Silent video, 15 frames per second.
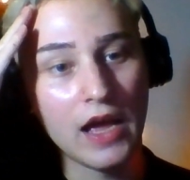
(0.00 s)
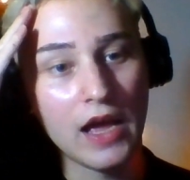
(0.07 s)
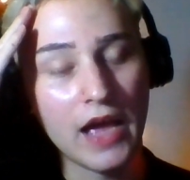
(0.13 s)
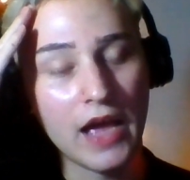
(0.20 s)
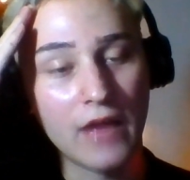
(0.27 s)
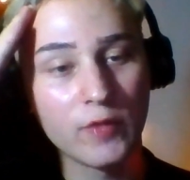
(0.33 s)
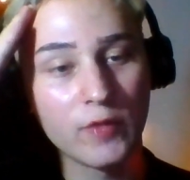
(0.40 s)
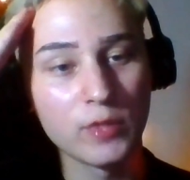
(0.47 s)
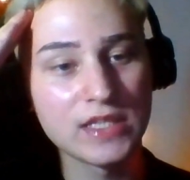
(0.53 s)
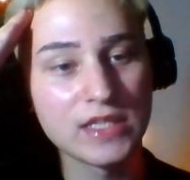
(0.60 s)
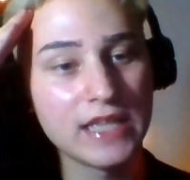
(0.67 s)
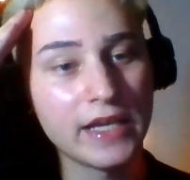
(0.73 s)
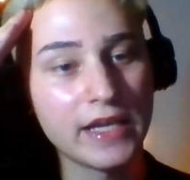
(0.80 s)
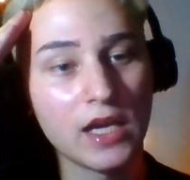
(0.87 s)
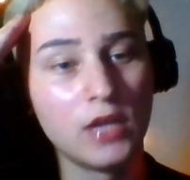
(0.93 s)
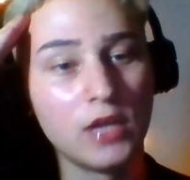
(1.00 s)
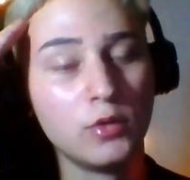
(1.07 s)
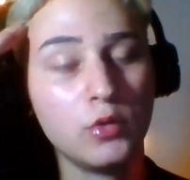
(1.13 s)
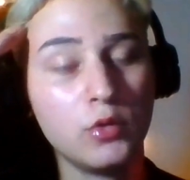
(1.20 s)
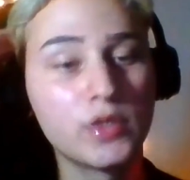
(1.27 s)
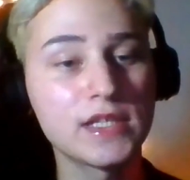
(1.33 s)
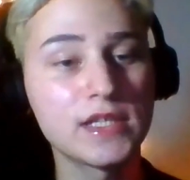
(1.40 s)
everyone's like,
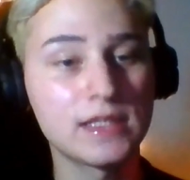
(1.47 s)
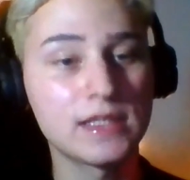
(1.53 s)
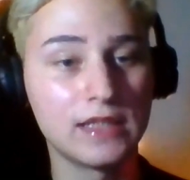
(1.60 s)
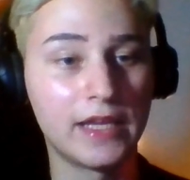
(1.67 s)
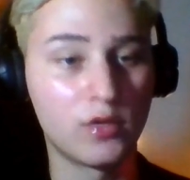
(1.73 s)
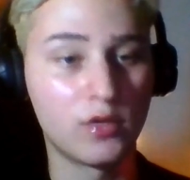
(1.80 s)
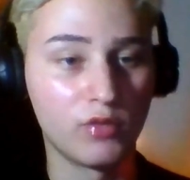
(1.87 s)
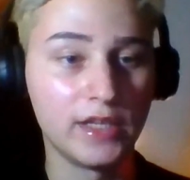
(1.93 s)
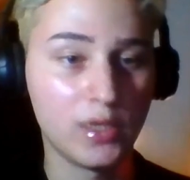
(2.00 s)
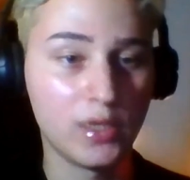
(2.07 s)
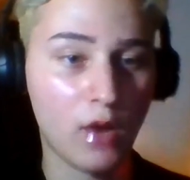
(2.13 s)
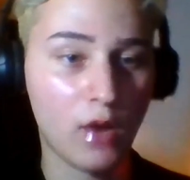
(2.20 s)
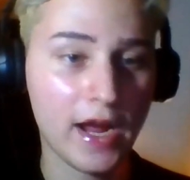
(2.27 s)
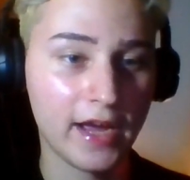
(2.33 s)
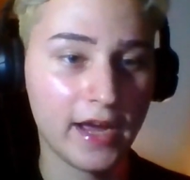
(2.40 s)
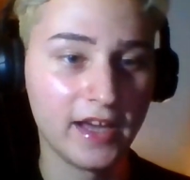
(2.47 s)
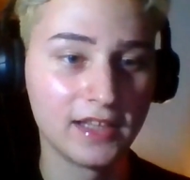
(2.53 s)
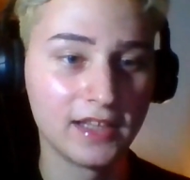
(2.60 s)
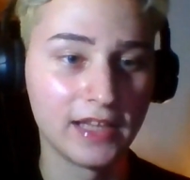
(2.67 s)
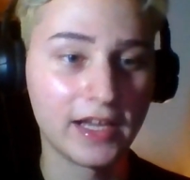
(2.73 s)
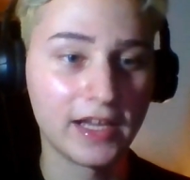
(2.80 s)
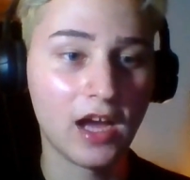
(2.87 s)
Luke is like really quiet.
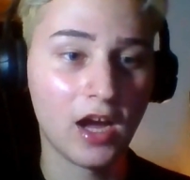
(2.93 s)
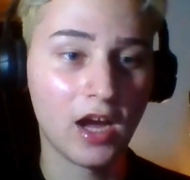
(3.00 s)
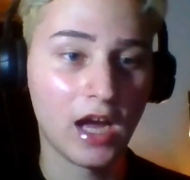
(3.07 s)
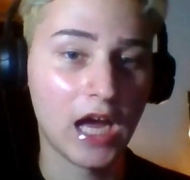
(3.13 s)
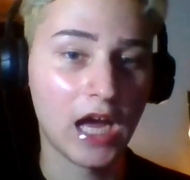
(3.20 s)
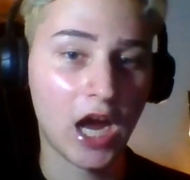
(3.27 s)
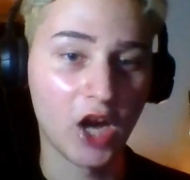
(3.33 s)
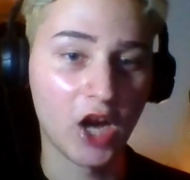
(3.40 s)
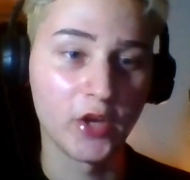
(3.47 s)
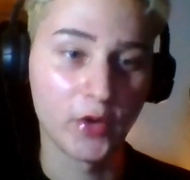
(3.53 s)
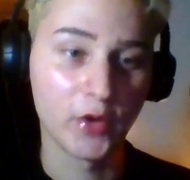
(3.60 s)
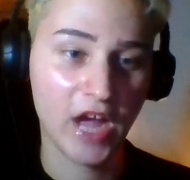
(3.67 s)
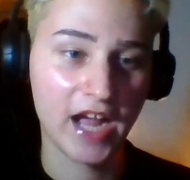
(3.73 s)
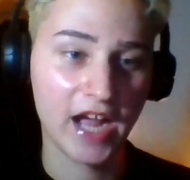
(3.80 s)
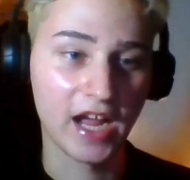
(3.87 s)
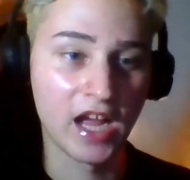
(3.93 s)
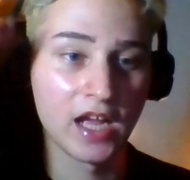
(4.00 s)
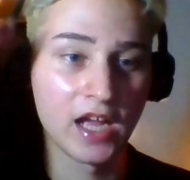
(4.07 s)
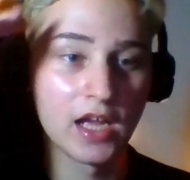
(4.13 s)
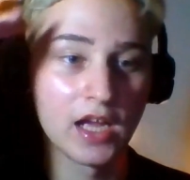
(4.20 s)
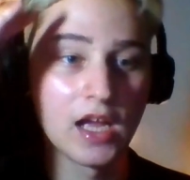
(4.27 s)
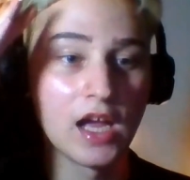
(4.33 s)
Like, are you okay?
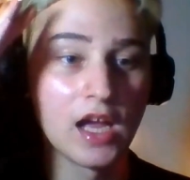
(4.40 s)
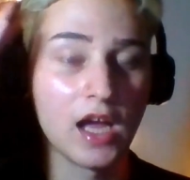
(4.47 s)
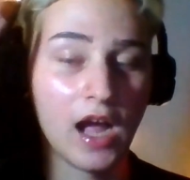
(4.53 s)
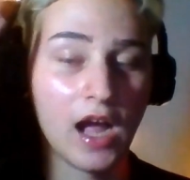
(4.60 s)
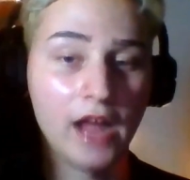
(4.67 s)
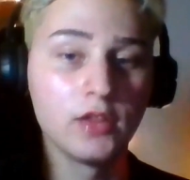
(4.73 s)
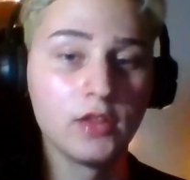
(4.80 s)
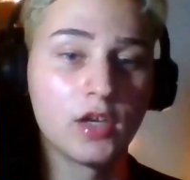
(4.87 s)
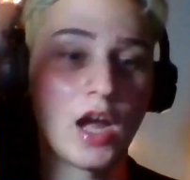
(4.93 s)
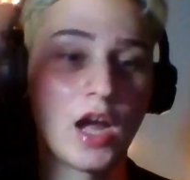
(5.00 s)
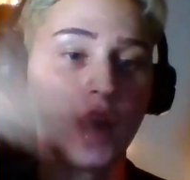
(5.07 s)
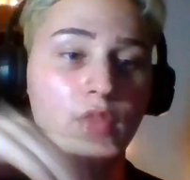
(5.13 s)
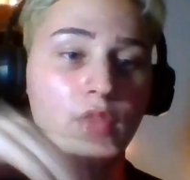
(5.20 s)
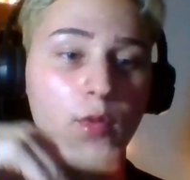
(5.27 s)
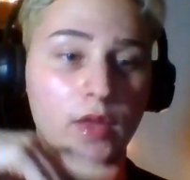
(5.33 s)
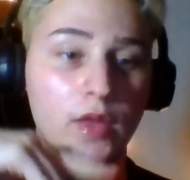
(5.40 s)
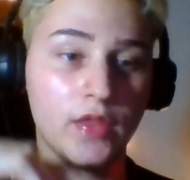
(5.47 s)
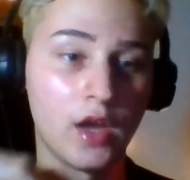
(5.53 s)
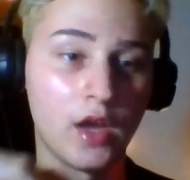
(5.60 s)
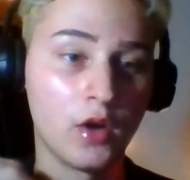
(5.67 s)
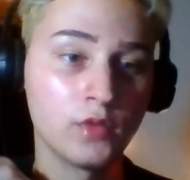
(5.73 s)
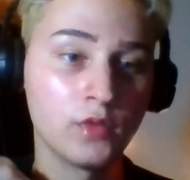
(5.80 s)
I look out the
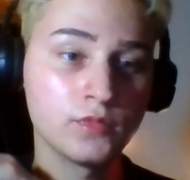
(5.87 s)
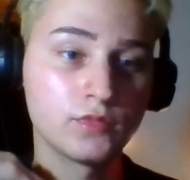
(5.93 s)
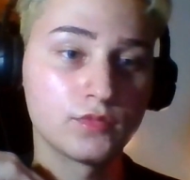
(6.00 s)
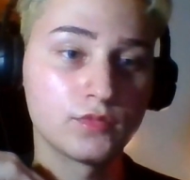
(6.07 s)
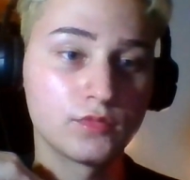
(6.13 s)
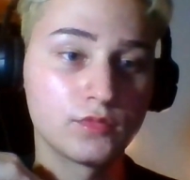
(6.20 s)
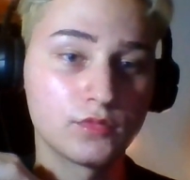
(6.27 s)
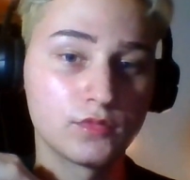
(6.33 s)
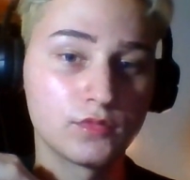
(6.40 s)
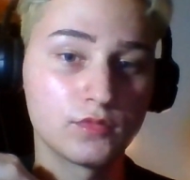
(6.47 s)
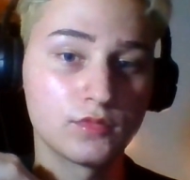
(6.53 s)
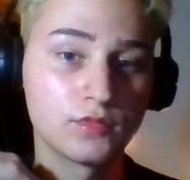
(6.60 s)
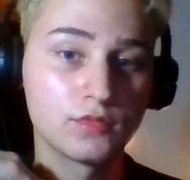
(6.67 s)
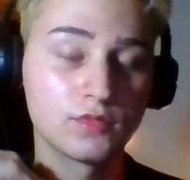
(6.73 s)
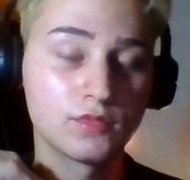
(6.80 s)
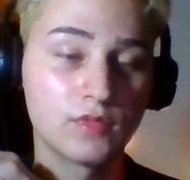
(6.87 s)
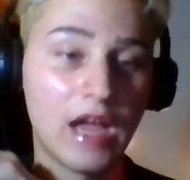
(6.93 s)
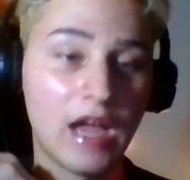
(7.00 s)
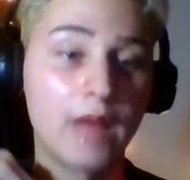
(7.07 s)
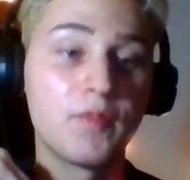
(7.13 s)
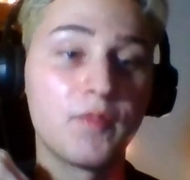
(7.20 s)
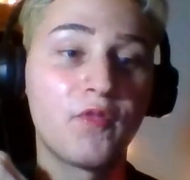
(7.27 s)
window.
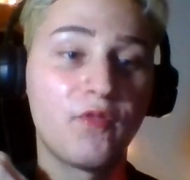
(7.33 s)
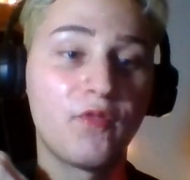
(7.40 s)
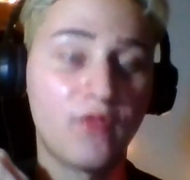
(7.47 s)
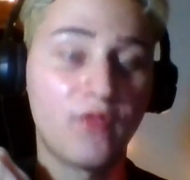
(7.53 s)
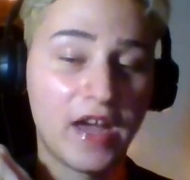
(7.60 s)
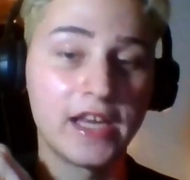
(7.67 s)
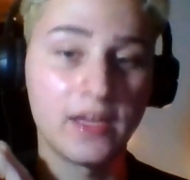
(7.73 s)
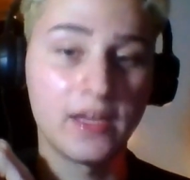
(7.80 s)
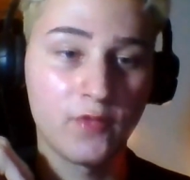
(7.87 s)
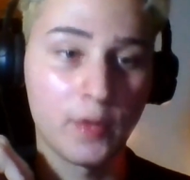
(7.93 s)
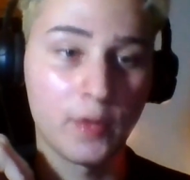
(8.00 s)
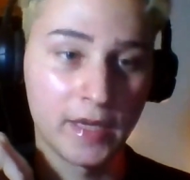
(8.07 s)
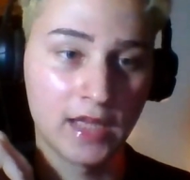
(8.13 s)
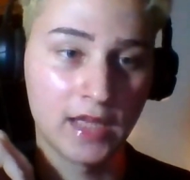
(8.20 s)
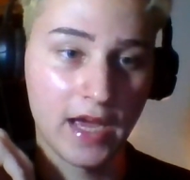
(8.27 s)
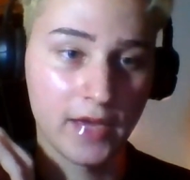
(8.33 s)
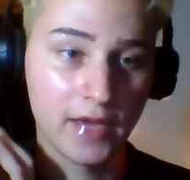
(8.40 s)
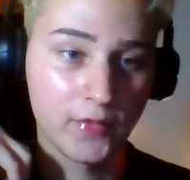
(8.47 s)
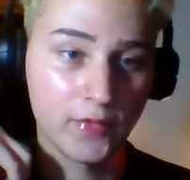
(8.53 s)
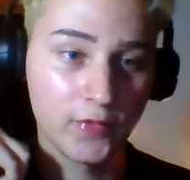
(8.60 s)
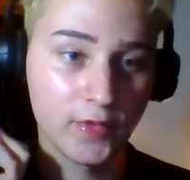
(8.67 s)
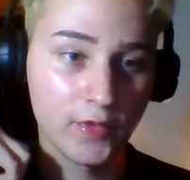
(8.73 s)
I'm fighting for my
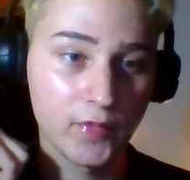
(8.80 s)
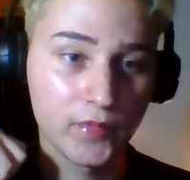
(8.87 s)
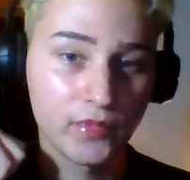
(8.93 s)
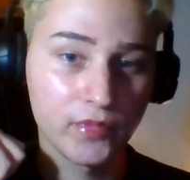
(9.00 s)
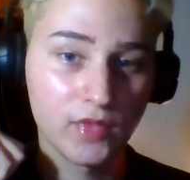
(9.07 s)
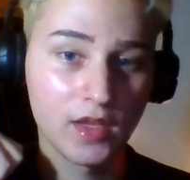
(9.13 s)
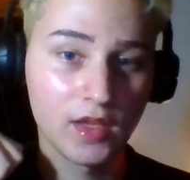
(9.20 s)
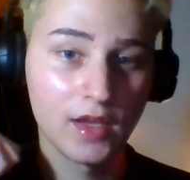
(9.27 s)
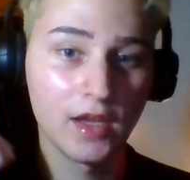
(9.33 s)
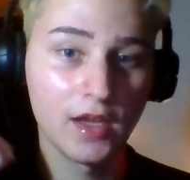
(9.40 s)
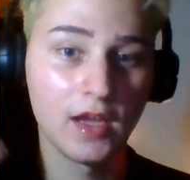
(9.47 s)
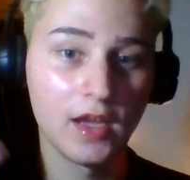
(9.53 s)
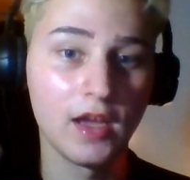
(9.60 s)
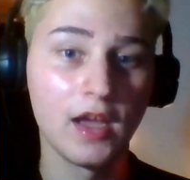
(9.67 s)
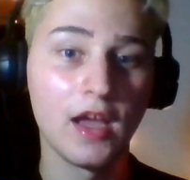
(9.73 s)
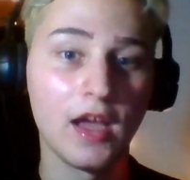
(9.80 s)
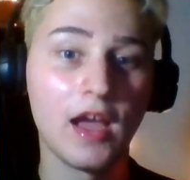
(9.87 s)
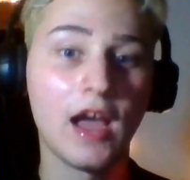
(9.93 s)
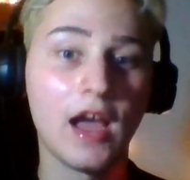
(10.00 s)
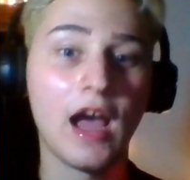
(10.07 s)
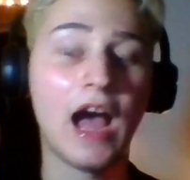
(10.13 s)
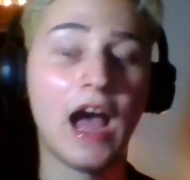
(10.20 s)
life.
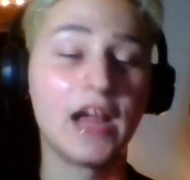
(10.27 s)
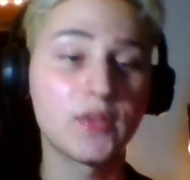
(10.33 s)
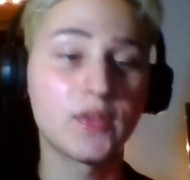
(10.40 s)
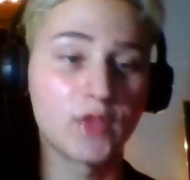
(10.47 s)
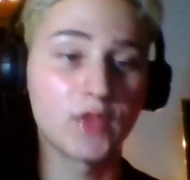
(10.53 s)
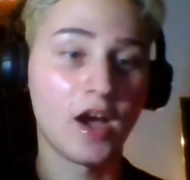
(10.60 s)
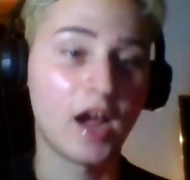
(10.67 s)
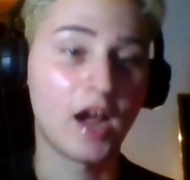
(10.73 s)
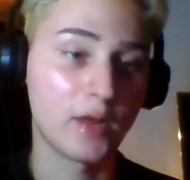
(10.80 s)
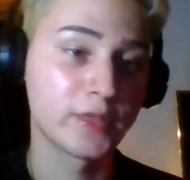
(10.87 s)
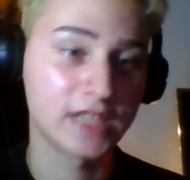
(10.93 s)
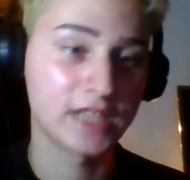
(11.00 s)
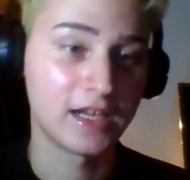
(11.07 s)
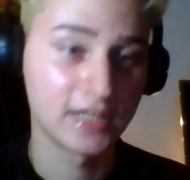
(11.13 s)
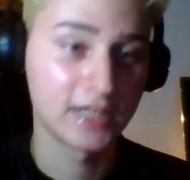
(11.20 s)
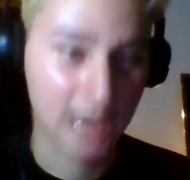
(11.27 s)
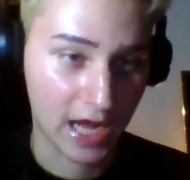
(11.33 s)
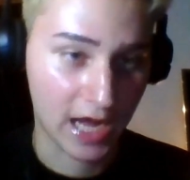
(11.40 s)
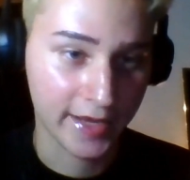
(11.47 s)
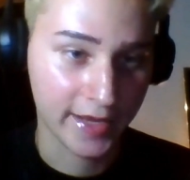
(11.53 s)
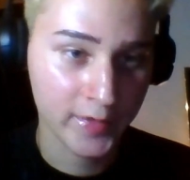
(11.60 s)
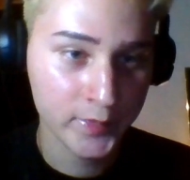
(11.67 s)
I thought I was gonna
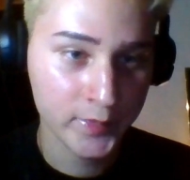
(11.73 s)
die.